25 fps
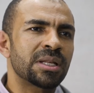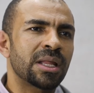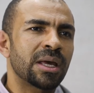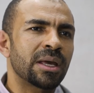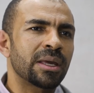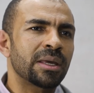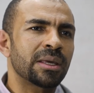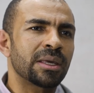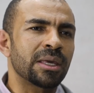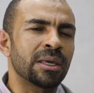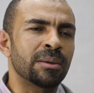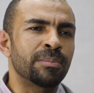
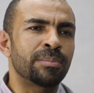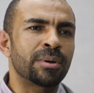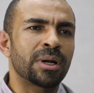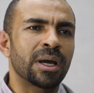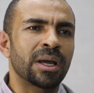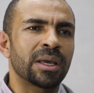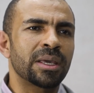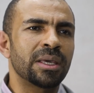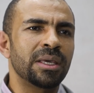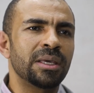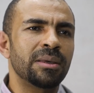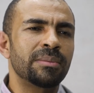like
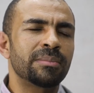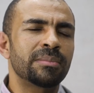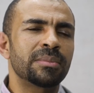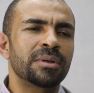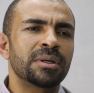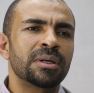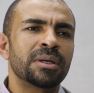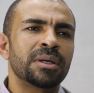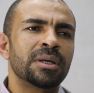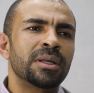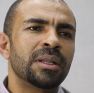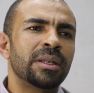
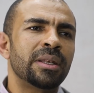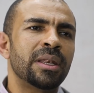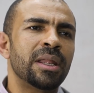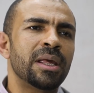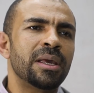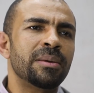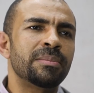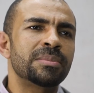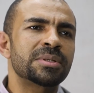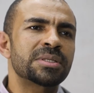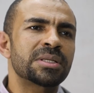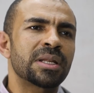Ibrahim,
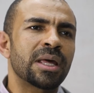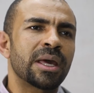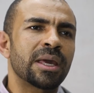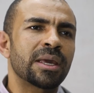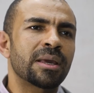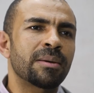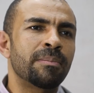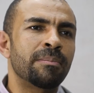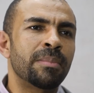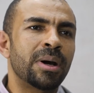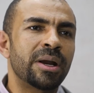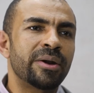names
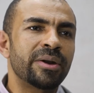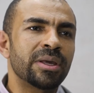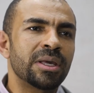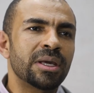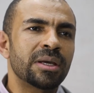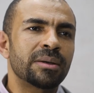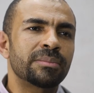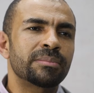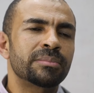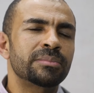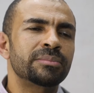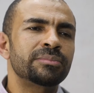like
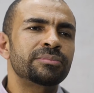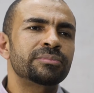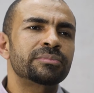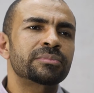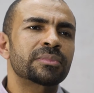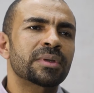Maryam,